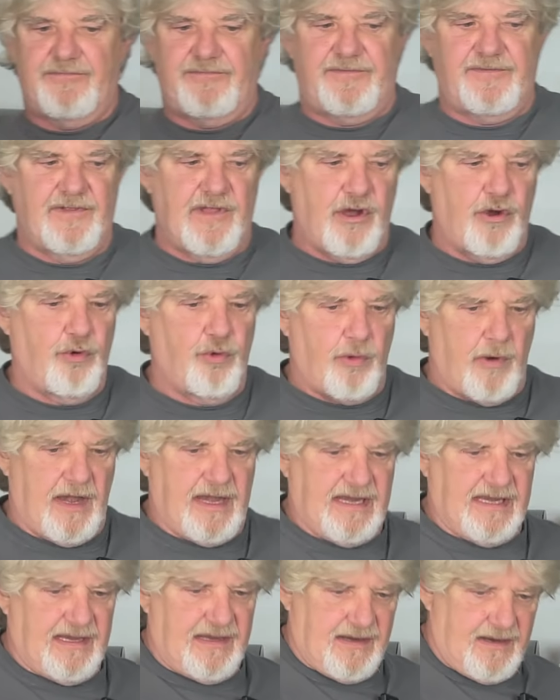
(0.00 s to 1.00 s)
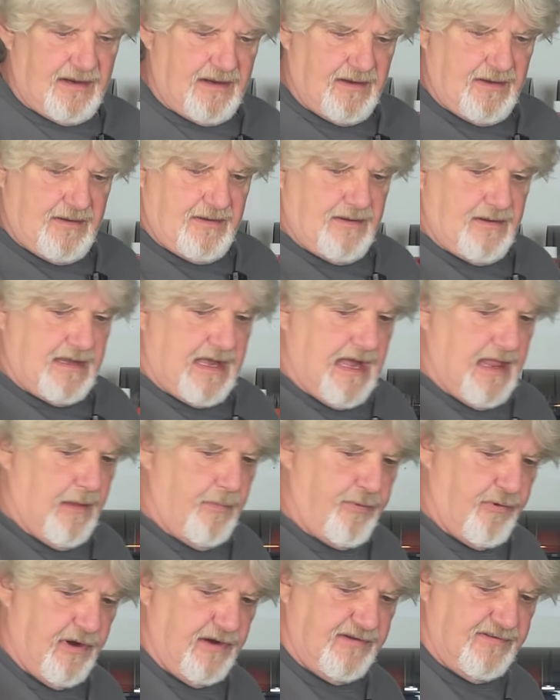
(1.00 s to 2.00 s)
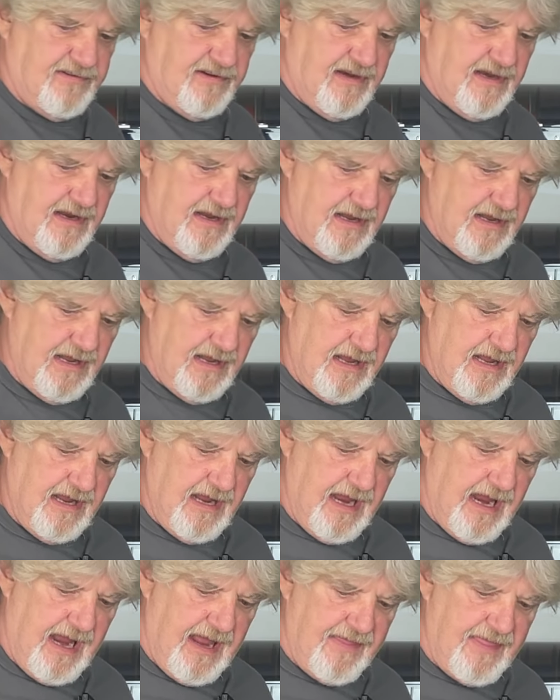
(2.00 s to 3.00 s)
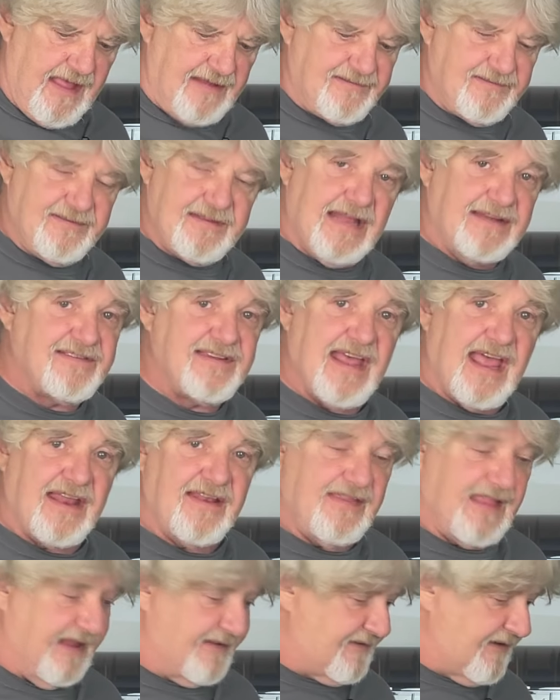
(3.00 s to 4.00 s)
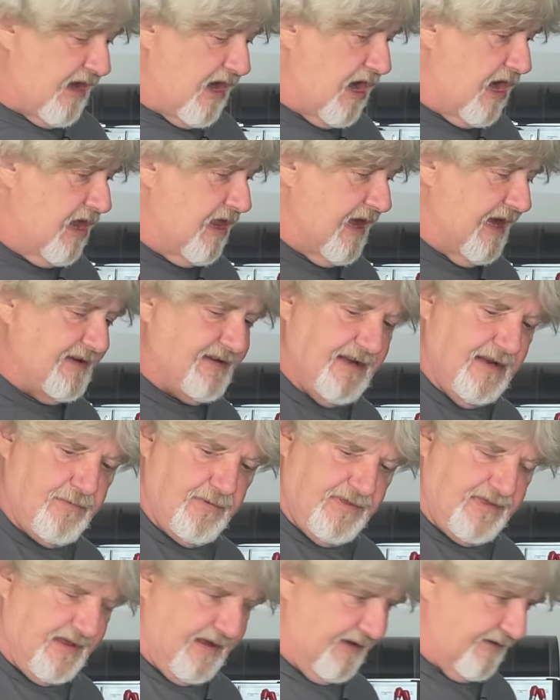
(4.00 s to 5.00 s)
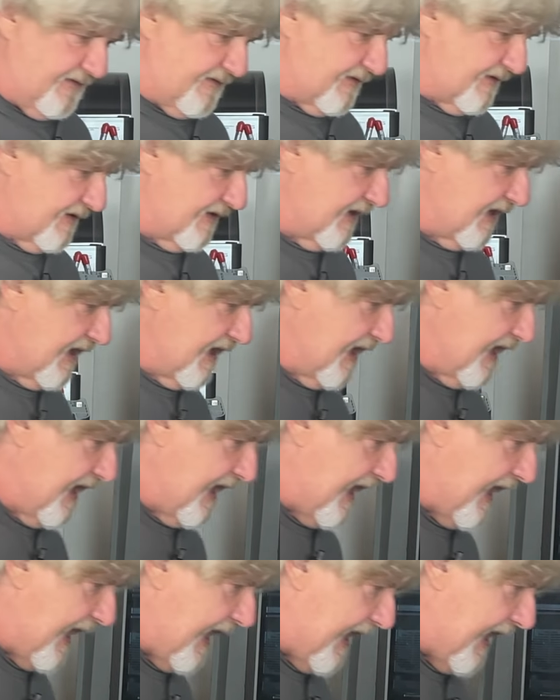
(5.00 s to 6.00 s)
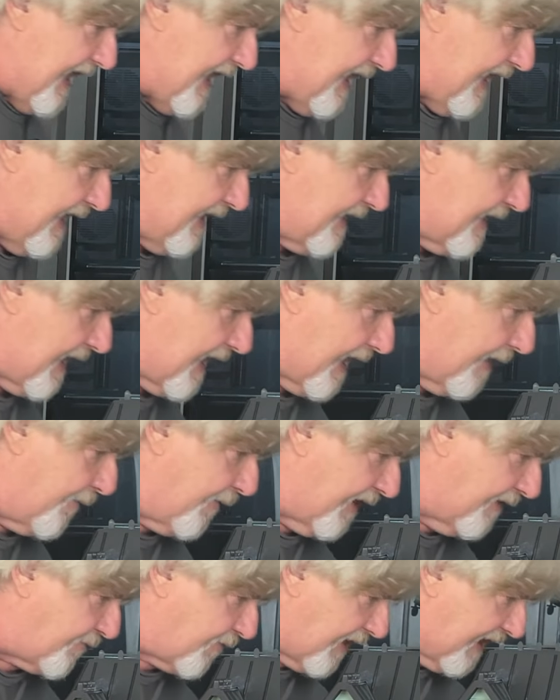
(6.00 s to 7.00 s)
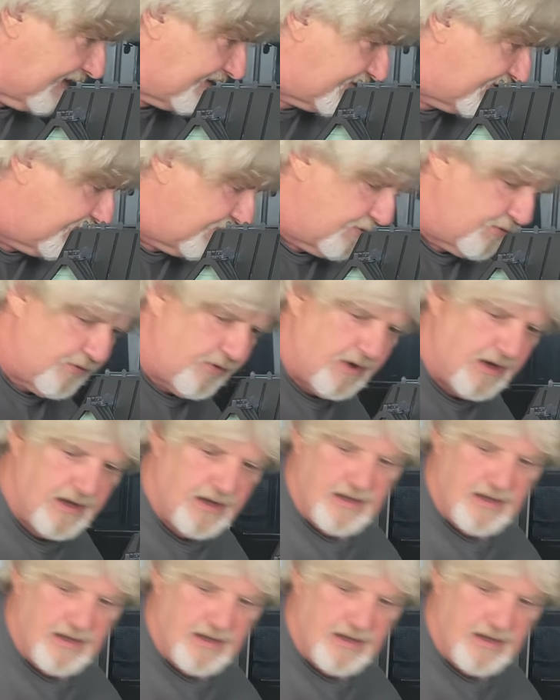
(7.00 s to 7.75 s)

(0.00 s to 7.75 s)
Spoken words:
flow rate calibration. And that's it. That's all I did with this. And I went right to